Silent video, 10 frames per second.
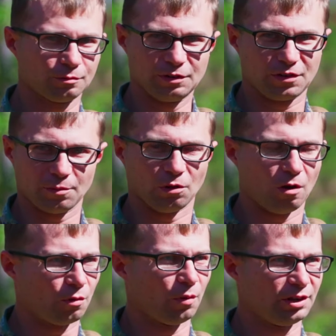We've came a
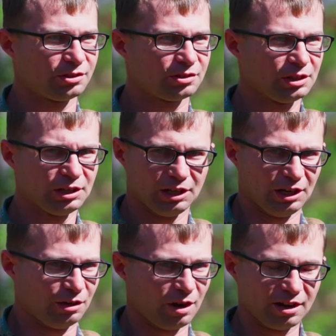long ways,
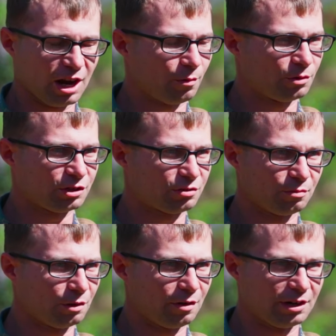and right now we're just
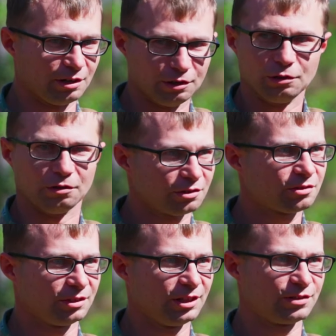we're ready to do
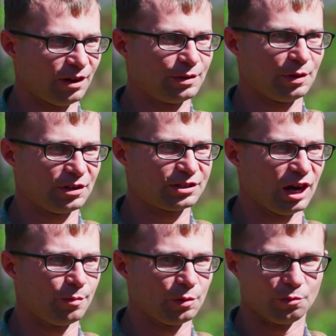this. It's finally about that
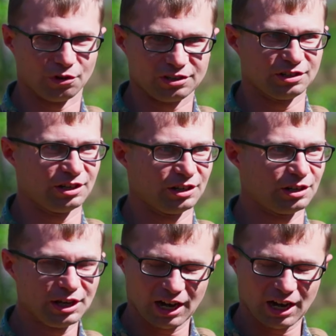time. The Marines need it.